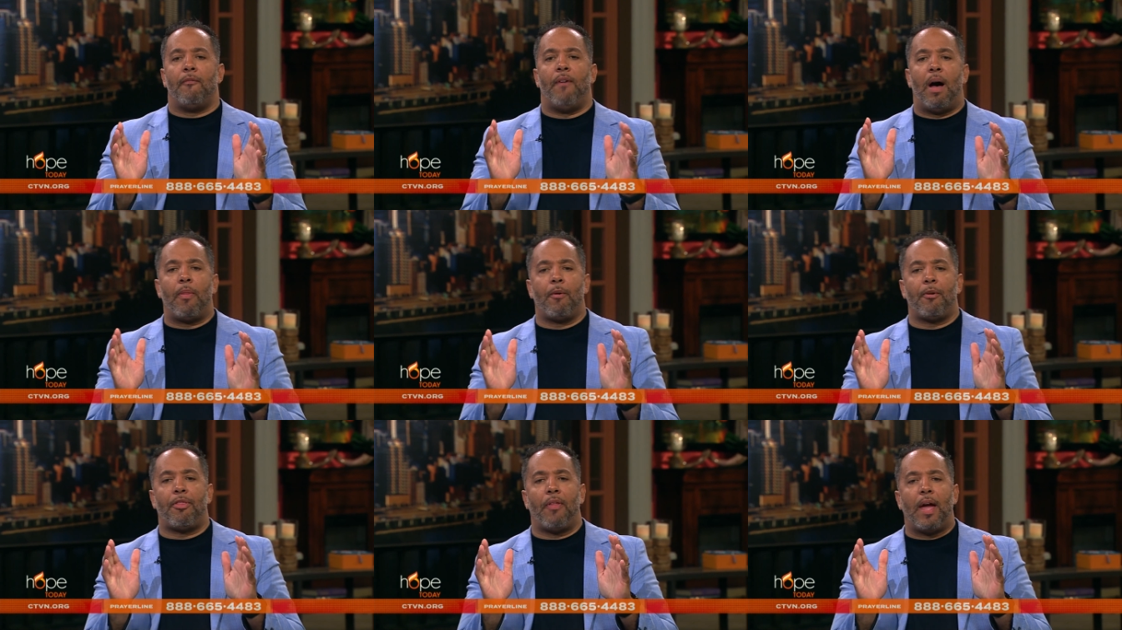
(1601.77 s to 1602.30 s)

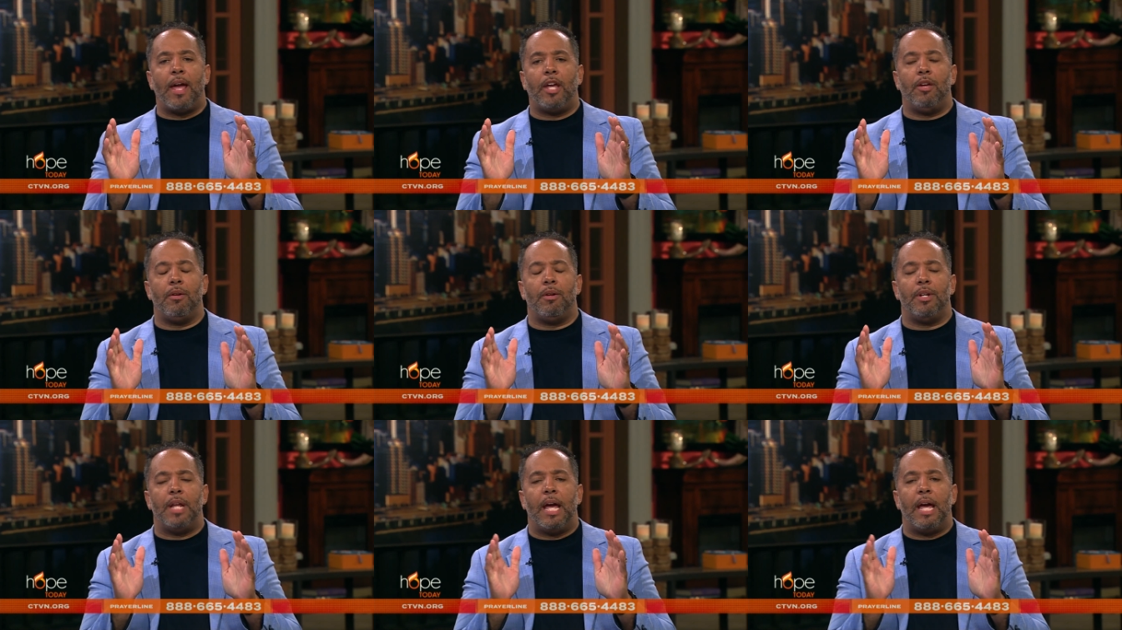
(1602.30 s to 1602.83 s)
Father, thank
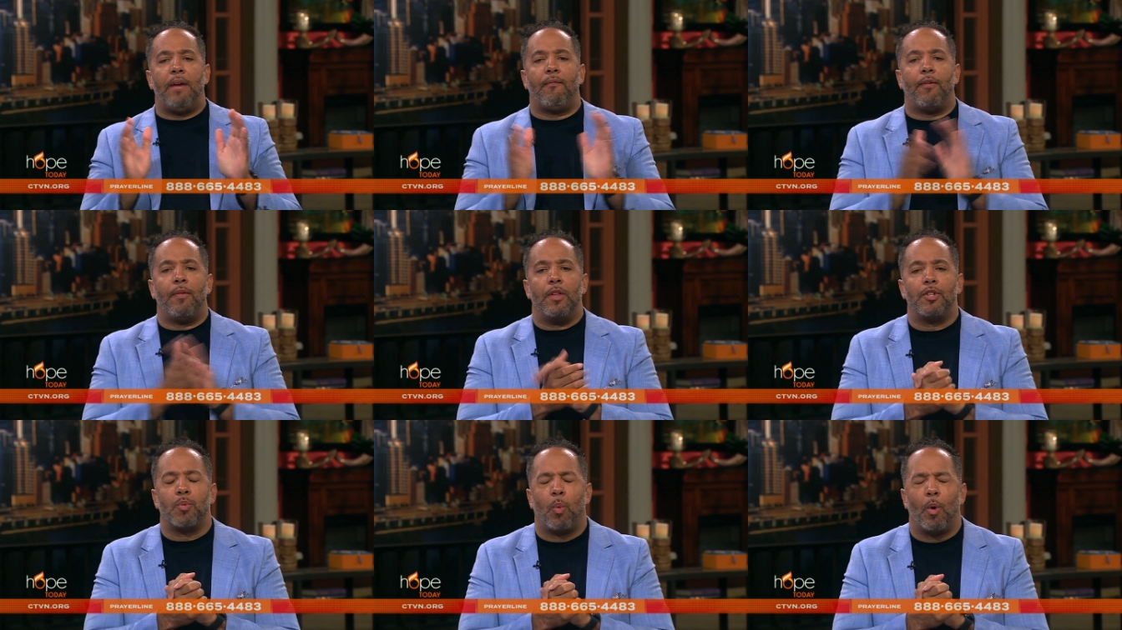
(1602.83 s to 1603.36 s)
you today
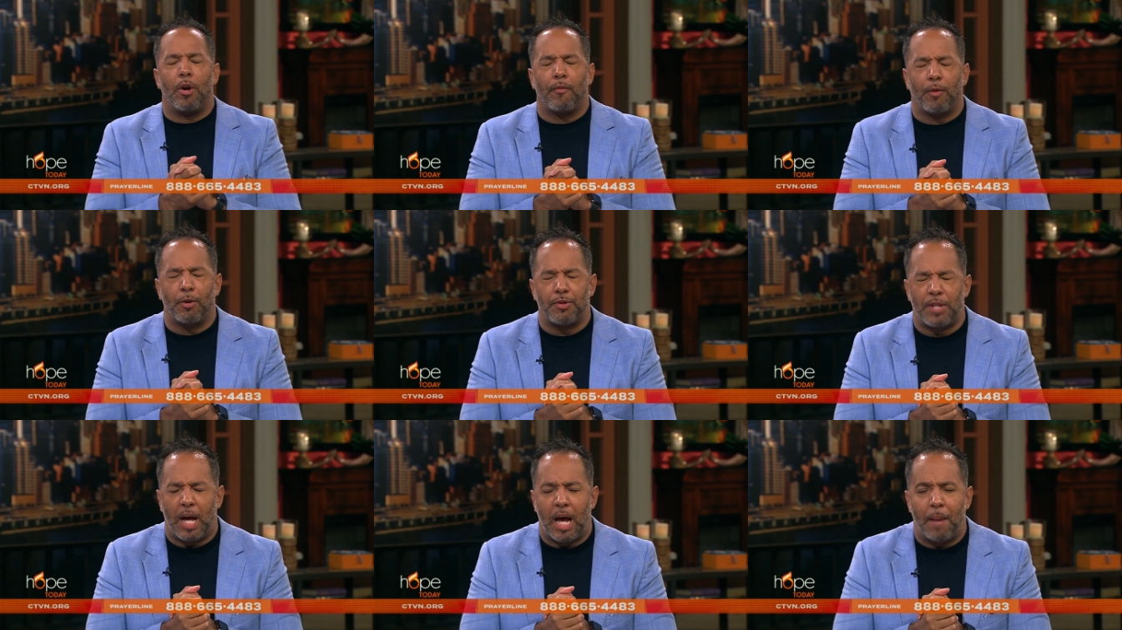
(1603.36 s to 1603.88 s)
for this
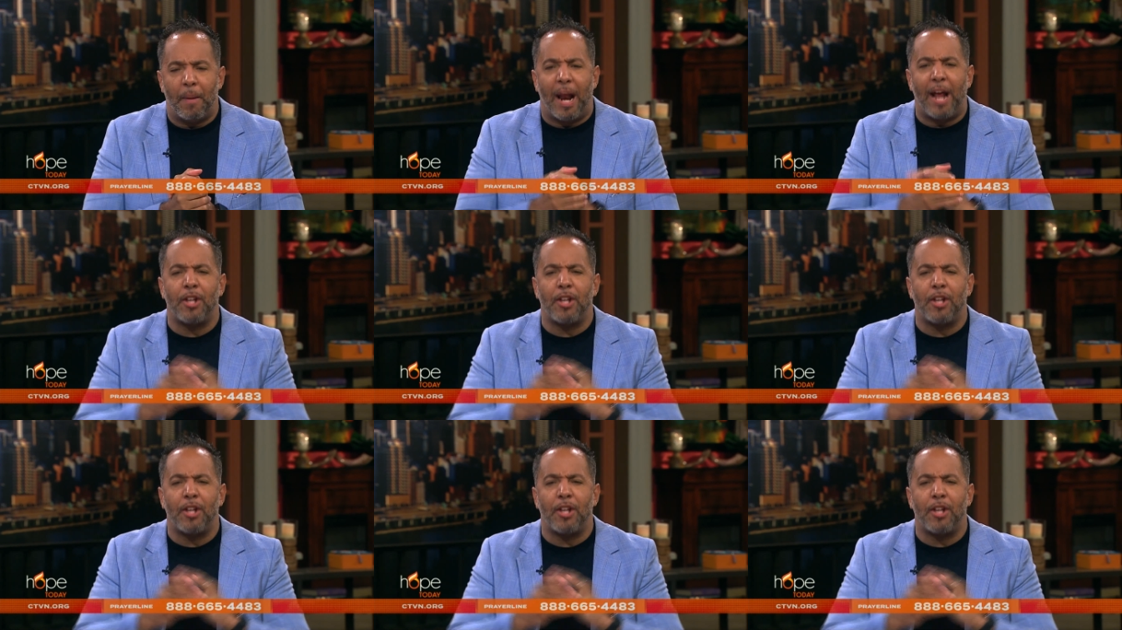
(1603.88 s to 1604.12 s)
wonderful time.